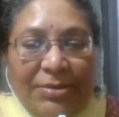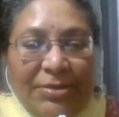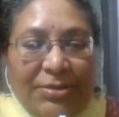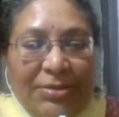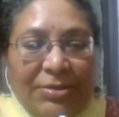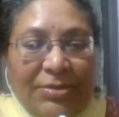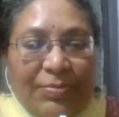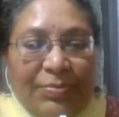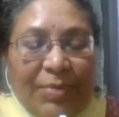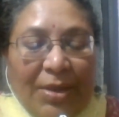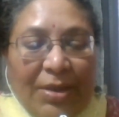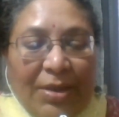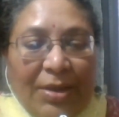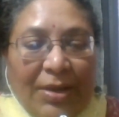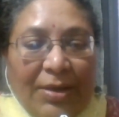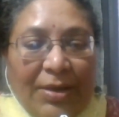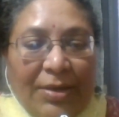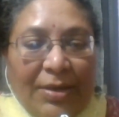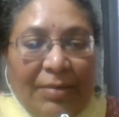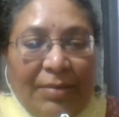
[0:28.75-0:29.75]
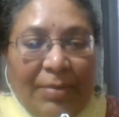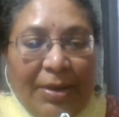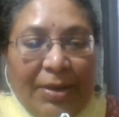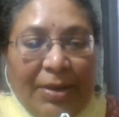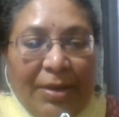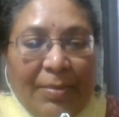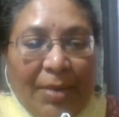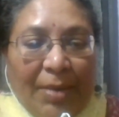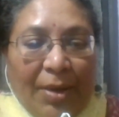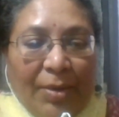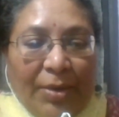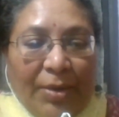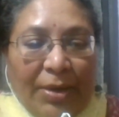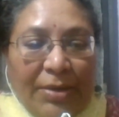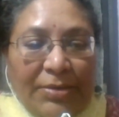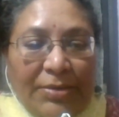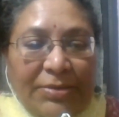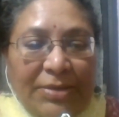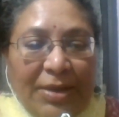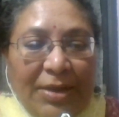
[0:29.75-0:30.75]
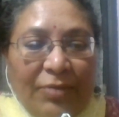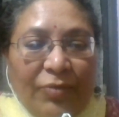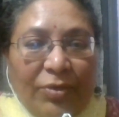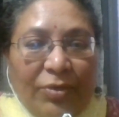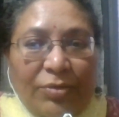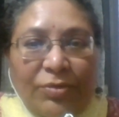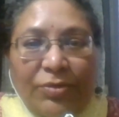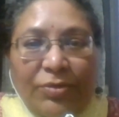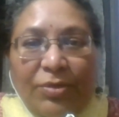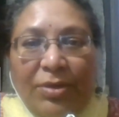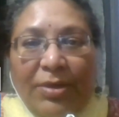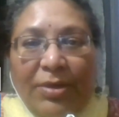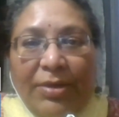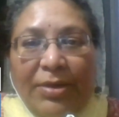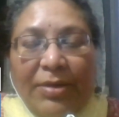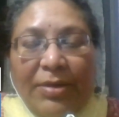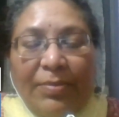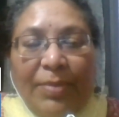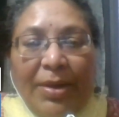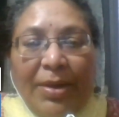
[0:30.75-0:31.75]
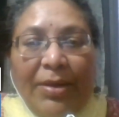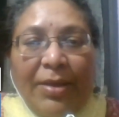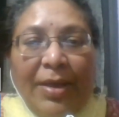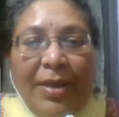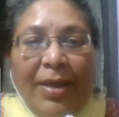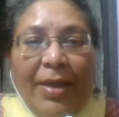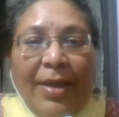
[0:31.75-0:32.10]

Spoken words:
She'll speak a little bit about herself also a little bit.